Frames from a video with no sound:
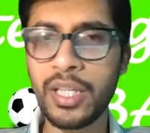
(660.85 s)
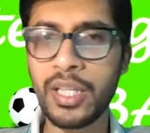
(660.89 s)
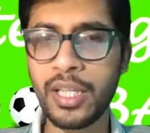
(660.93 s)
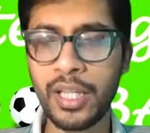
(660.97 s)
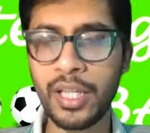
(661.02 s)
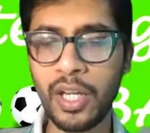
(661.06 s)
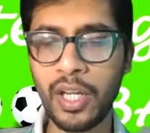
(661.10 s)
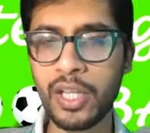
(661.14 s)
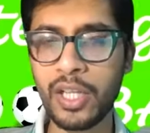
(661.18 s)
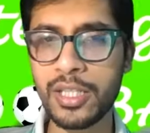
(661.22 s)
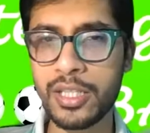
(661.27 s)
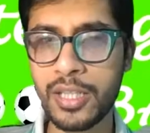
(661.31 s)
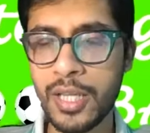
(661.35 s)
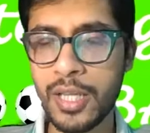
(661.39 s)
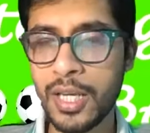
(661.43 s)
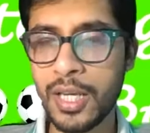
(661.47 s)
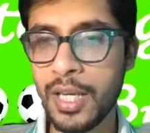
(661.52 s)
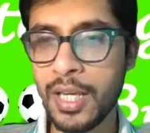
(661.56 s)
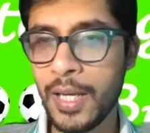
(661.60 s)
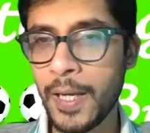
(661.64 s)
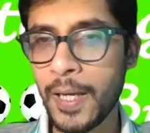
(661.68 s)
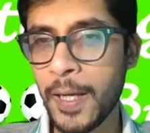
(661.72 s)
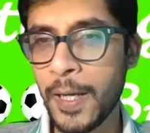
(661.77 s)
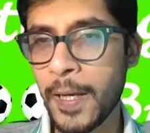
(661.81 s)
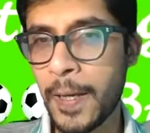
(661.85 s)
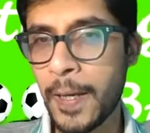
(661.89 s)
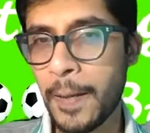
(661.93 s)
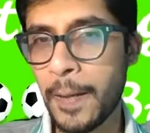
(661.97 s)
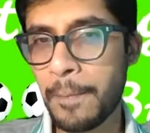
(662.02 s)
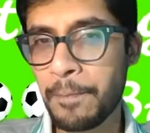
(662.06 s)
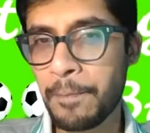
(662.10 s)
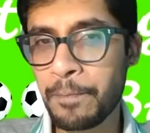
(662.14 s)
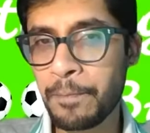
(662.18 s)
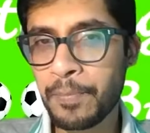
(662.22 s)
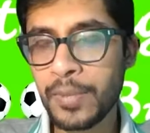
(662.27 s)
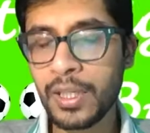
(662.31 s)
They lost.
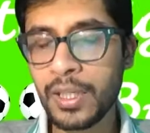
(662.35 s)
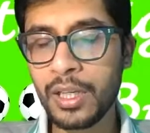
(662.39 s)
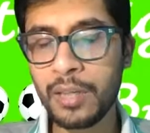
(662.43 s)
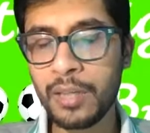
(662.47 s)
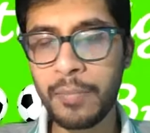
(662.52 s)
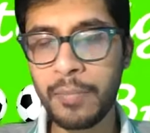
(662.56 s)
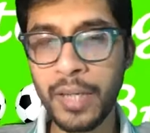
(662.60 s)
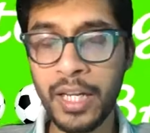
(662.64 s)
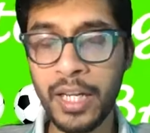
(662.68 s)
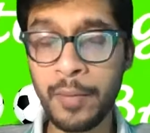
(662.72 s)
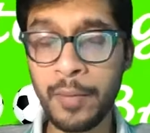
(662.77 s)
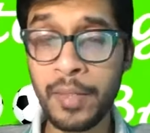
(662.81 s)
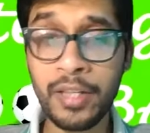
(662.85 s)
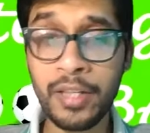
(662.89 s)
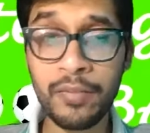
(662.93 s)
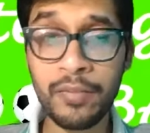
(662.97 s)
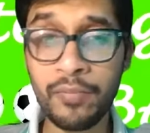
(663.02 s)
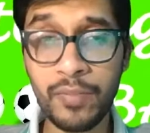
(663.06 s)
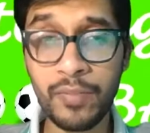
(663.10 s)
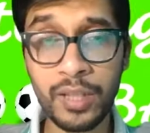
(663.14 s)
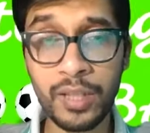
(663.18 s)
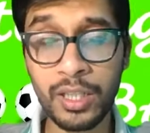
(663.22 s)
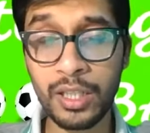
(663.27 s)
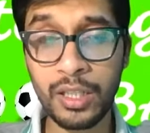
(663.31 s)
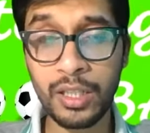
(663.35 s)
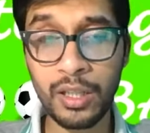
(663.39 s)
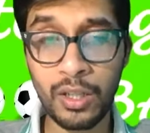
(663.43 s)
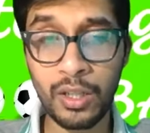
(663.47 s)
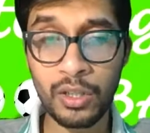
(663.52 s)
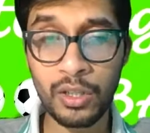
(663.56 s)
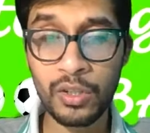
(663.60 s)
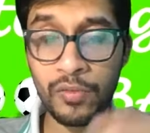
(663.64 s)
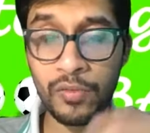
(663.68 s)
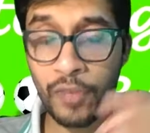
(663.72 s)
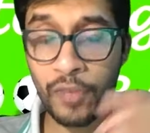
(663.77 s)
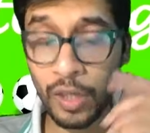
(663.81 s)
But I mean,
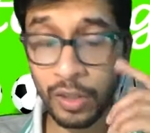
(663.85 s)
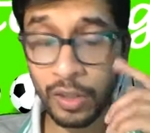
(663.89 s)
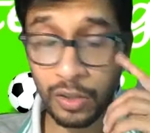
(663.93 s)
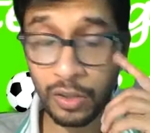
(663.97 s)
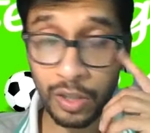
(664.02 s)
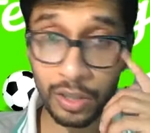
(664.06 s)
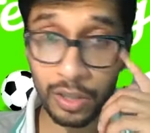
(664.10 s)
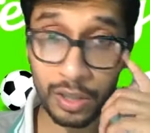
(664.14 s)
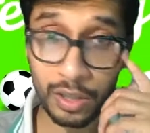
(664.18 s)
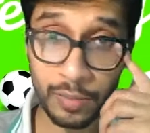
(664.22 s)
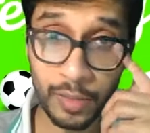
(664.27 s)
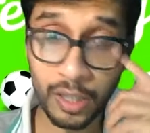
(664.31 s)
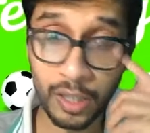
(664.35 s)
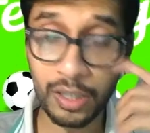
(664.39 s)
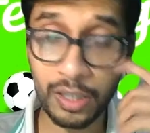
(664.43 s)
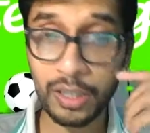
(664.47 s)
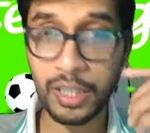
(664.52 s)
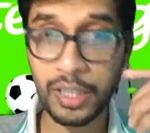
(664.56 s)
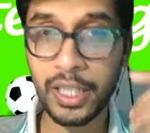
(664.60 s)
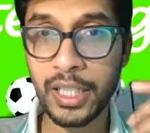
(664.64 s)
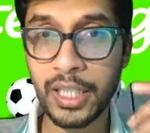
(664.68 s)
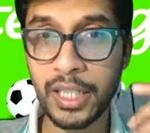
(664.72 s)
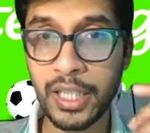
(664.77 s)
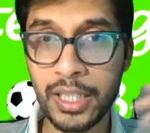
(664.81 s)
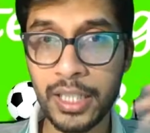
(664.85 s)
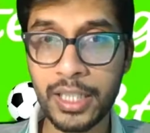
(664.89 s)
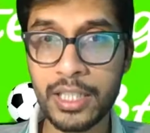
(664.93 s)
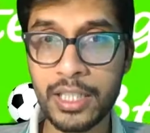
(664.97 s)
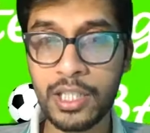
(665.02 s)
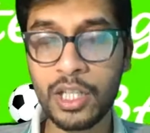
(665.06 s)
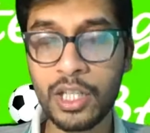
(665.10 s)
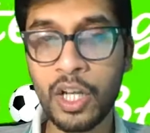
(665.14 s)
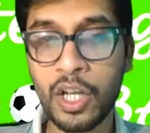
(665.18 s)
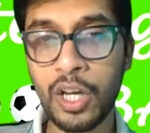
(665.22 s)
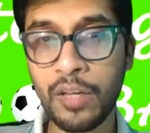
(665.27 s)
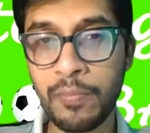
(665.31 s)
you've got to talk about it. And I think there's
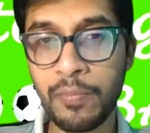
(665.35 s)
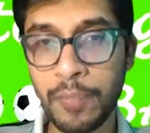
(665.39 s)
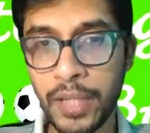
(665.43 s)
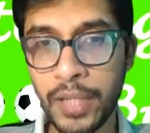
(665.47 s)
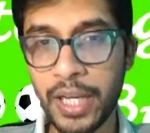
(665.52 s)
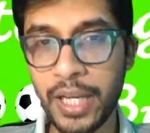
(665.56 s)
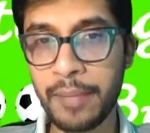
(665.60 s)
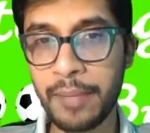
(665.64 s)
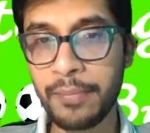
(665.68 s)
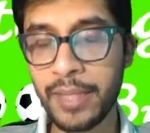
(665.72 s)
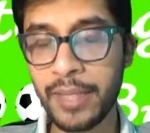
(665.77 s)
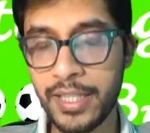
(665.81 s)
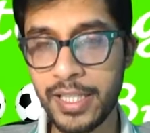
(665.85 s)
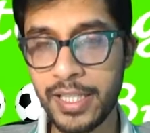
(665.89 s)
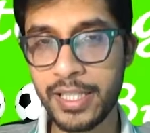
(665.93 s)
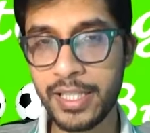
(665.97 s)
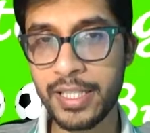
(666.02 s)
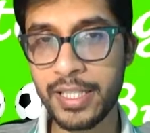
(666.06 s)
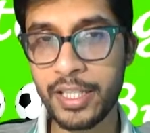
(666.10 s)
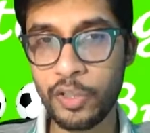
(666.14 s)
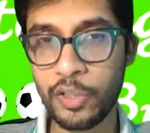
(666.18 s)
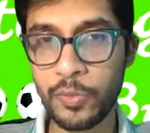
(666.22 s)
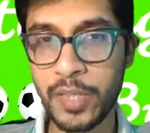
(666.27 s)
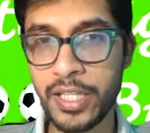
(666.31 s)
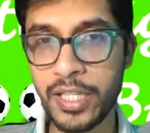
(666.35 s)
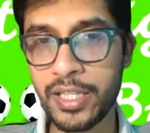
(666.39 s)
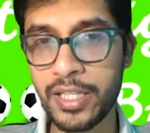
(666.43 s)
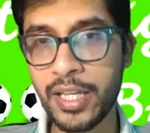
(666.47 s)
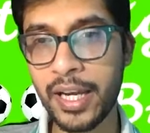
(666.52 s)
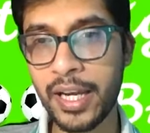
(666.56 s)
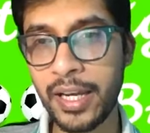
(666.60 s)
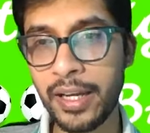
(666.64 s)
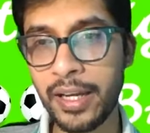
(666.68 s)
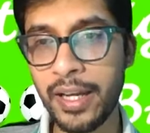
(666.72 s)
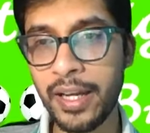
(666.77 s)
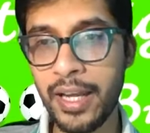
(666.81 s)
a lot of blame, as I said, to be
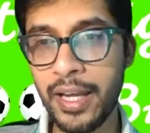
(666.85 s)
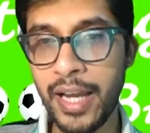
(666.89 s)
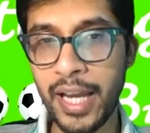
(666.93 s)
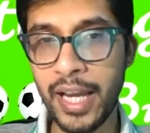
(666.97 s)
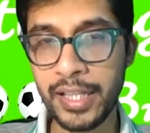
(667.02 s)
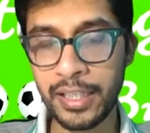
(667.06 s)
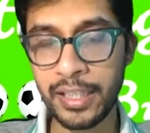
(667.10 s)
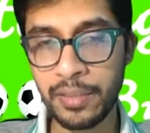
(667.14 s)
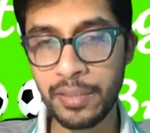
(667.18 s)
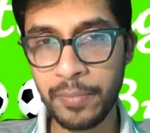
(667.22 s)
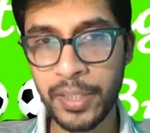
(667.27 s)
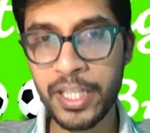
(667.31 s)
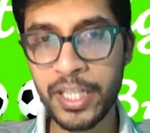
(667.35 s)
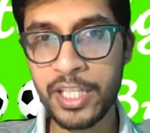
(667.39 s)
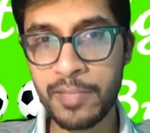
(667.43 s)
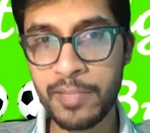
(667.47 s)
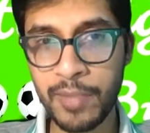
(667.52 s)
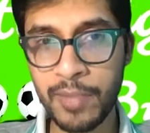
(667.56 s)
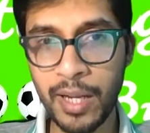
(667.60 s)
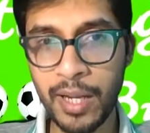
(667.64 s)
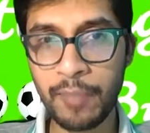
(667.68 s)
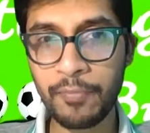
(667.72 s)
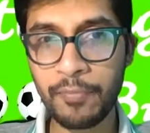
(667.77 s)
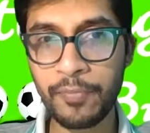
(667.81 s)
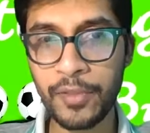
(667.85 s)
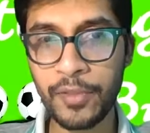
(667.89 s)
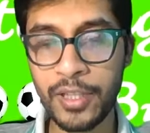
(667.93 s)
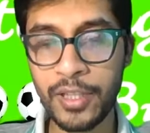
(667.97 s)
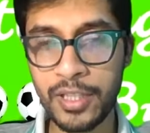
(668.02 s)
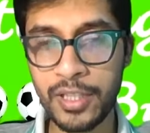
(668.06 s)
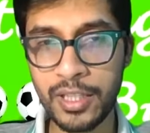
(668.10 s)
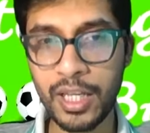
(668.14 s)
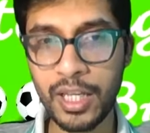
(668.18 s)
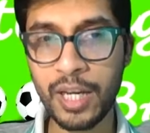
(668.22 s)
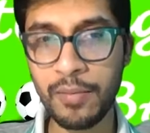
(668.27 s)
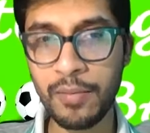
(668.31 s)
assigned. I think the biggest blame for
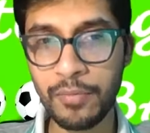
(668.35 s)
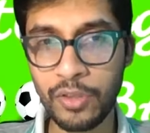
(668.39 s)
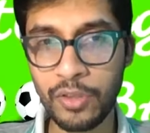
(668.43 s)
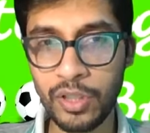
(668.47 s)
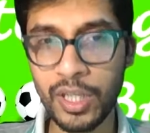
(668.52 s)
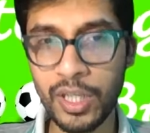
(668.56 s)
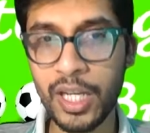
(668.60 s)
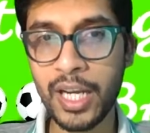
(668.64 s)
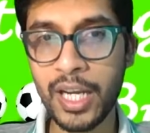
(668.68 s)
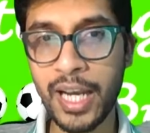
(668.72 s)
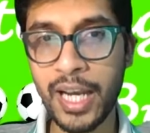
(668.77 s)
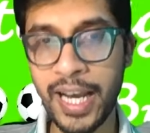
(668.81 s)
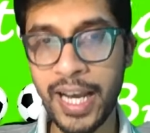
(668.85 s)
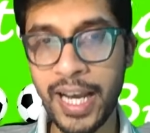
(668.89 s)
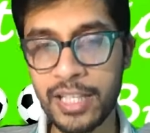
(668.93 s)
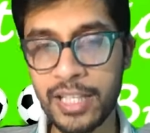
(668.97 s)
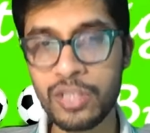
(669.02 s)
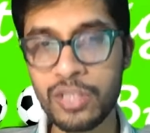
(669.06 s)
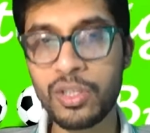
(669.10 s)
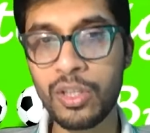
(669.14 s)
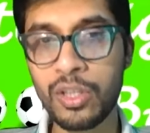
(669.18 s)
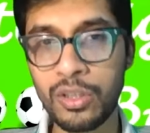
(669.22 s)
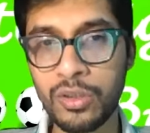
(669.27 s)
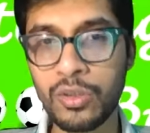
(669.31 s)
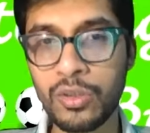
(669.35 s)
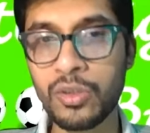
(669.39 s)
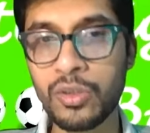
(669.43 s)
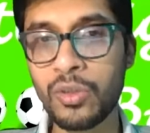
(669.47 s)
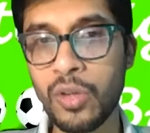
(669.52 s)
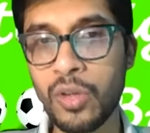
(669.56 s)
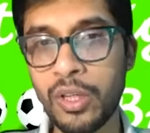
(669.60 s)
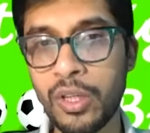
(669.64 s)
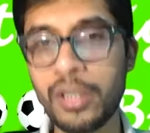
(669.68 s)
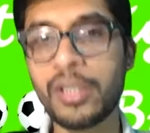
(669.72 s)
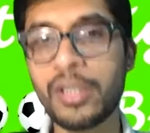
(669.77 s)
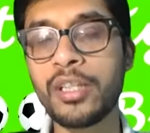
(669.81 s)
this game today has got to go to
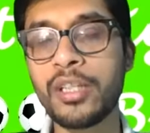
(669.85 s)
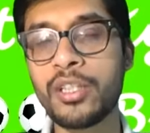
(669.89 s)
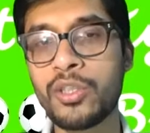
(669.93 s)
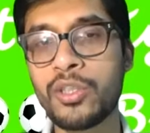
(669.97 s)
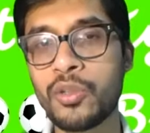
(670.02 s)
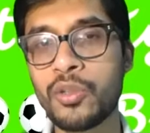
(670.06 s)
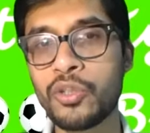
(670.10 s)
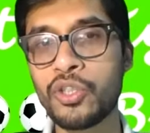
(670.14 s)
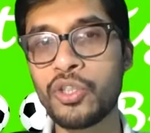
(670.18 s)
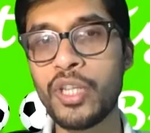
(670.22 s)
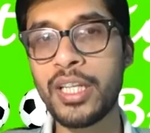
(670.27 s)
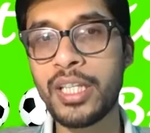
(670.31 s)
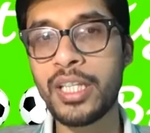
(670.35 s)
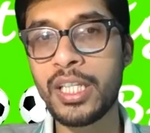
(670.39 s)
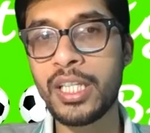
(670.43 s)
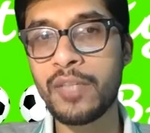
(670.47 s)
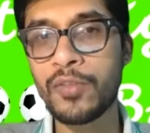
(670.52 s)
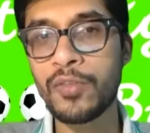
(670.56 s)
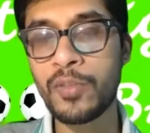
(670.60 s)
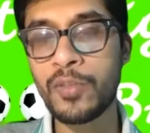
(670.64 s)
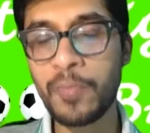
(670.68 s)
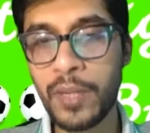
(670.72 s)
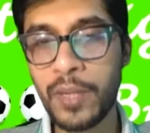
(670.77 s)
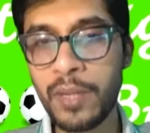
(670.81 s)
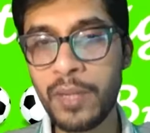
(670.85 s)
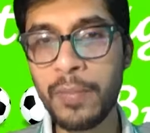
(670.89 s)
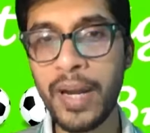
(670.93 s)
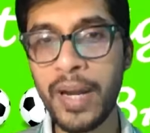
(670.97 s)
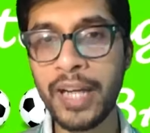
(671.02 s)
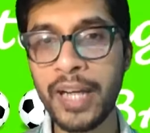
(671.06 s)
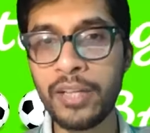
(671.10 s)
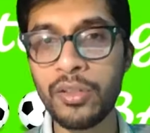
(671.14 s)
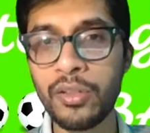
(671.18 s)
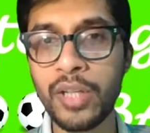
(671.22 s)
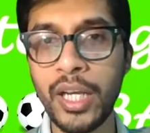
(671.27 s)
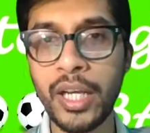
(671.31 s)
Ole Gunnar Solskjaer. I think he was pretty
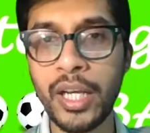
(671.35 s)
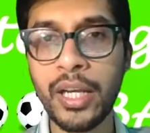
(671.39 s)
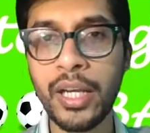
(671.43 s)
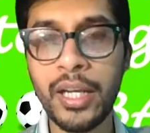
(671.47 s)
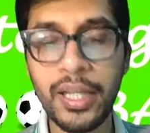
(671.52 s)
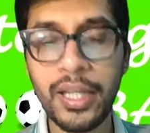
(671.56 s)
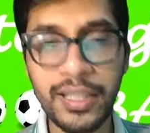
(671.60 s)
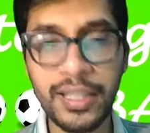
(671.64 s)
bad today.